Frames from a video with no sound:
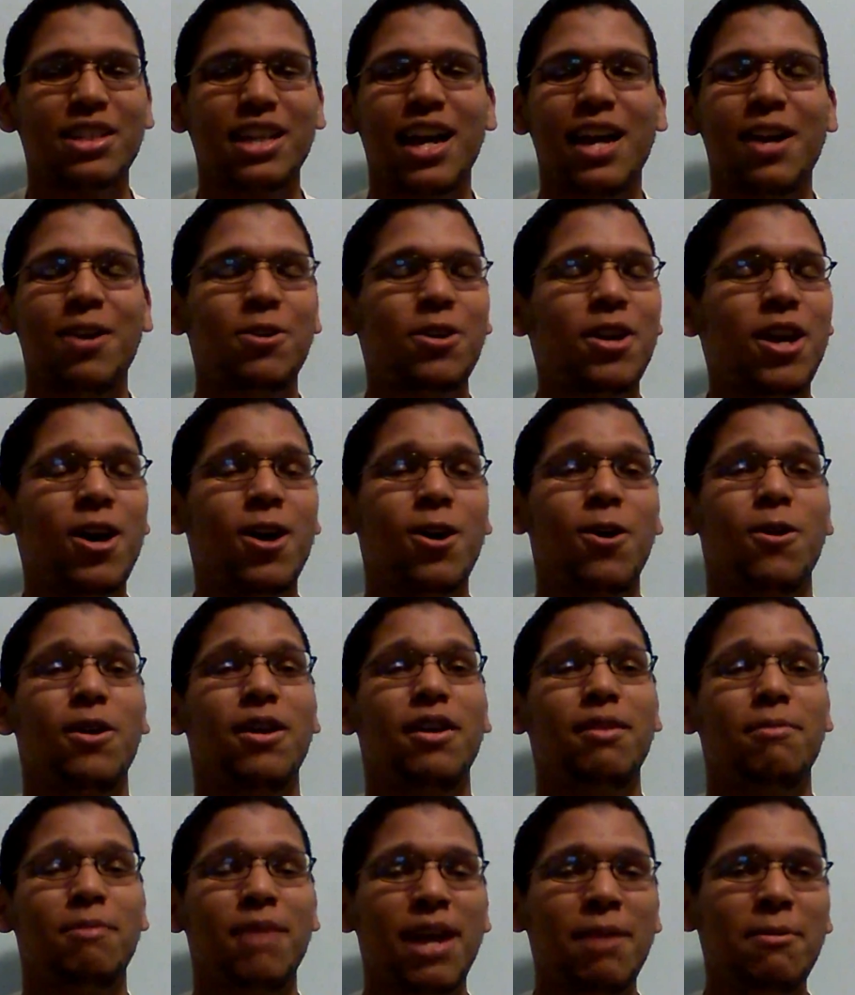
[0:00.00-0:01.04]
I don't know.
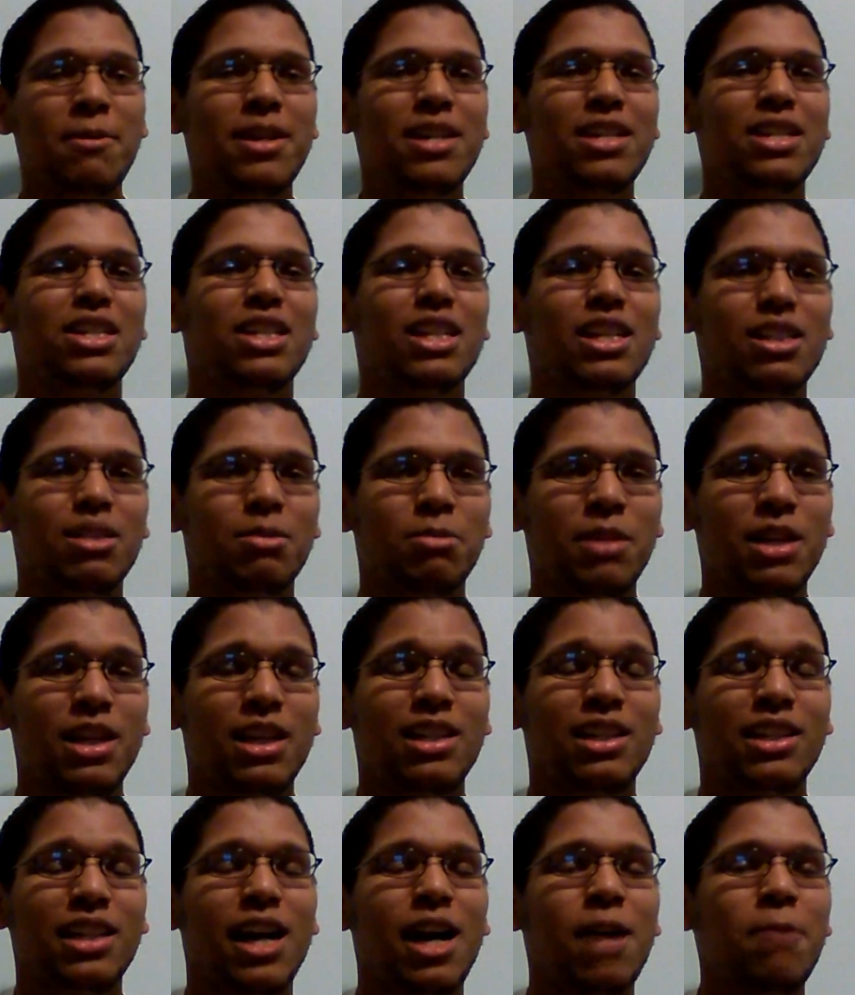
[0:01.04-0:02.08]
Maybe it's just me.
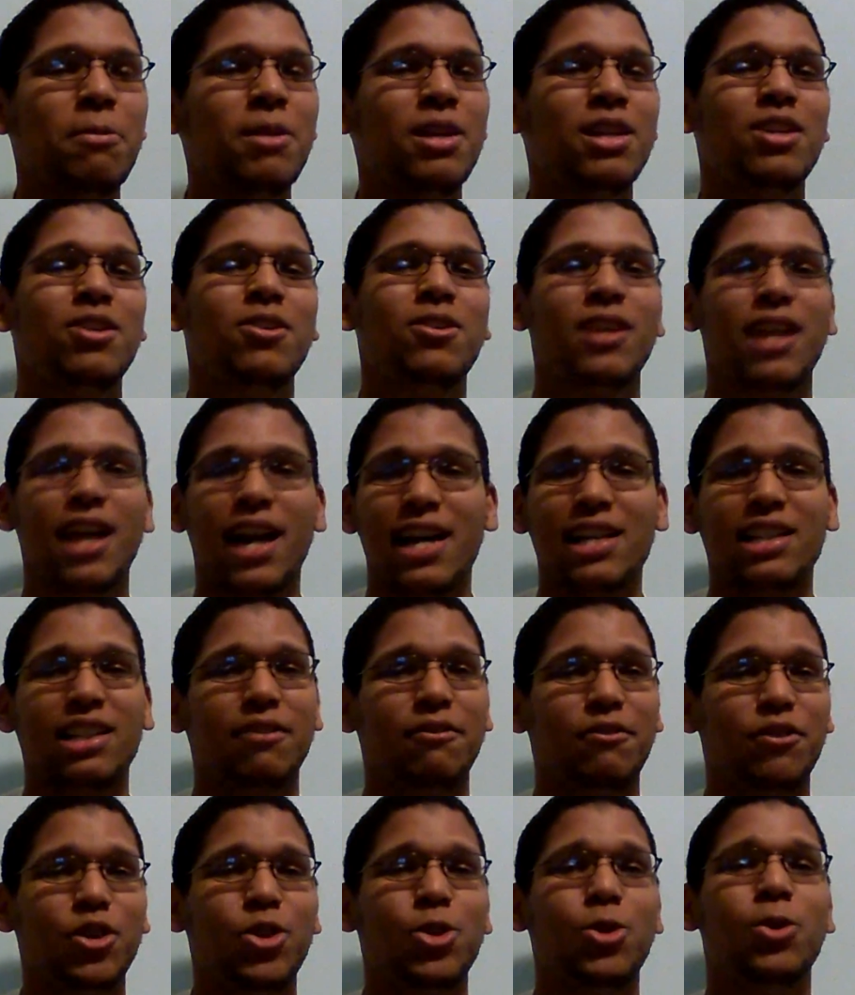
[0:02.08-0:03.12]
Tell me, you guys,
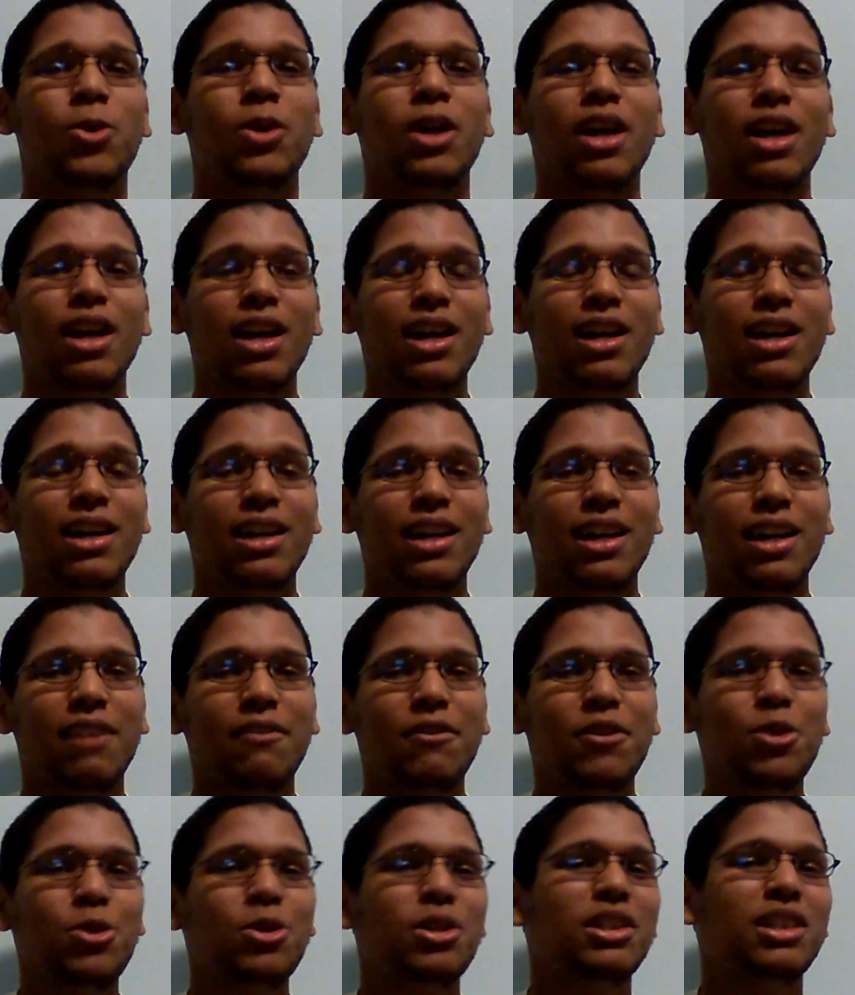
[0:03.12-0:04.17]
if you
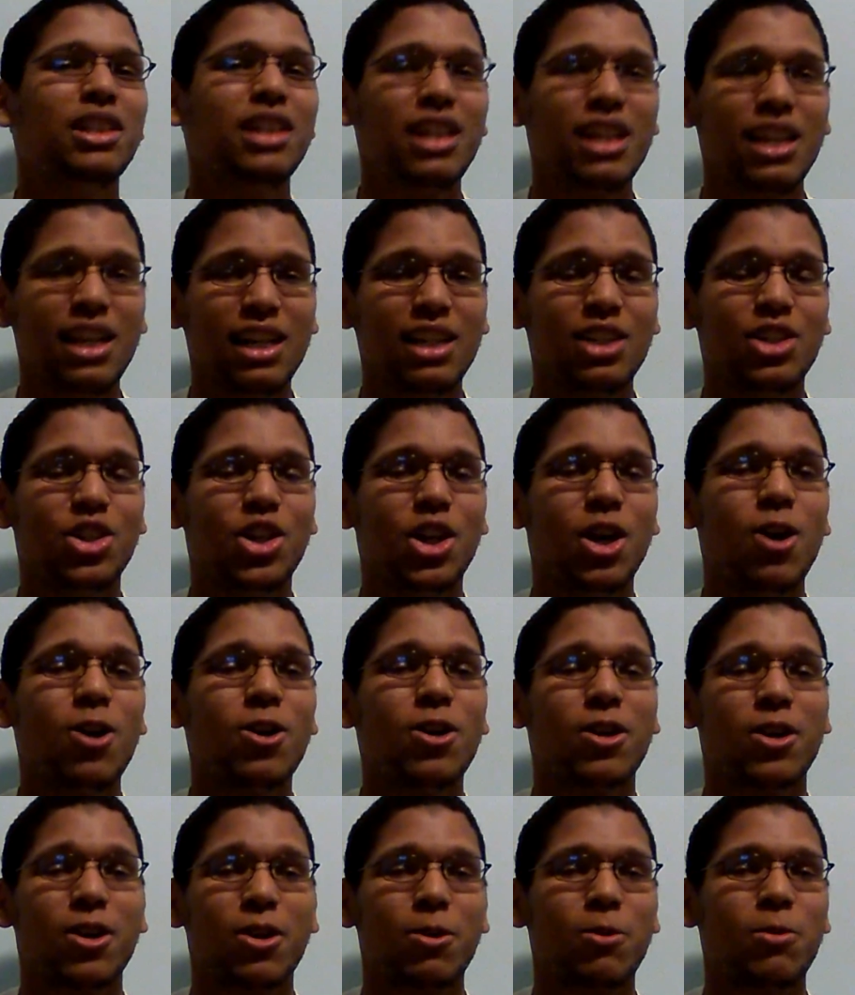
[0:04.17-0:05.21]
see
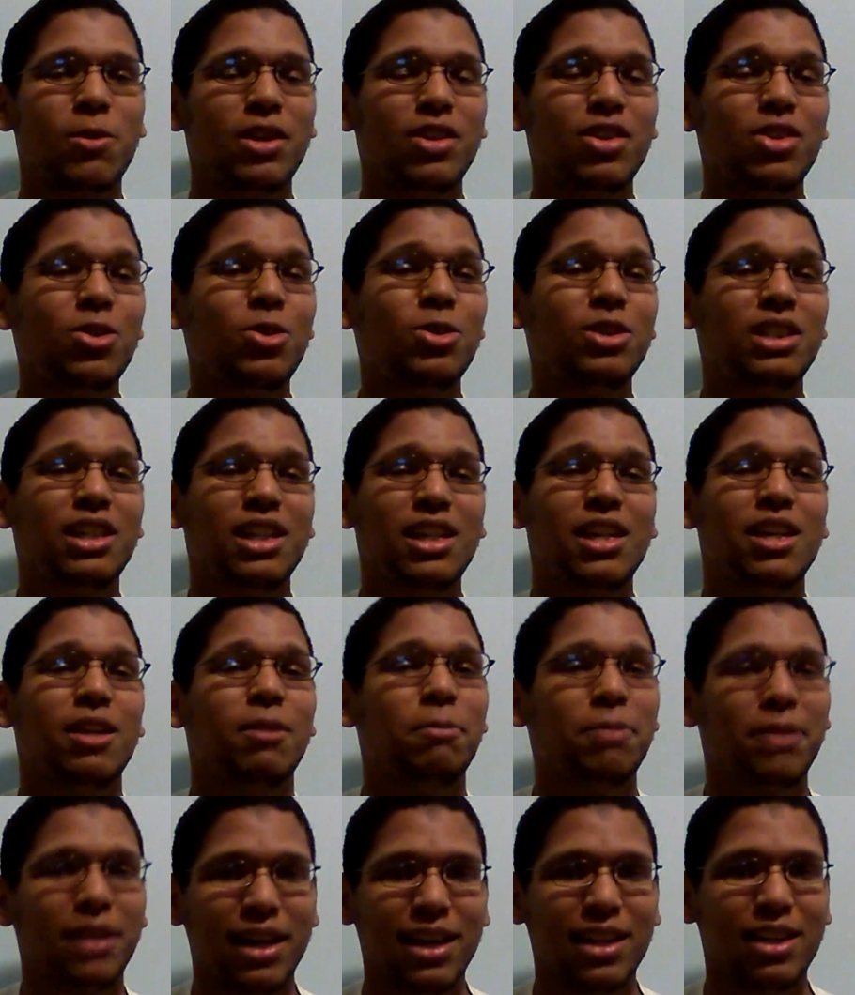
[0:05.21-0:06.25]
Joker when you see him
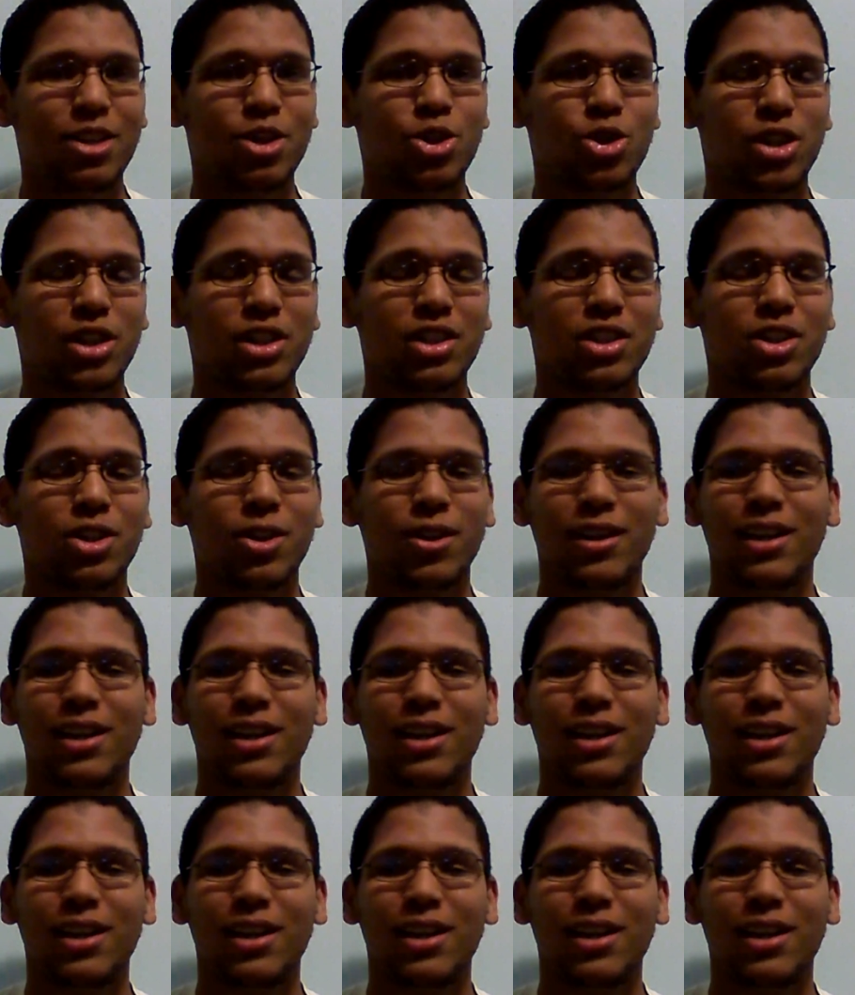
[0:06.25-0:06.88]
play the Trickster.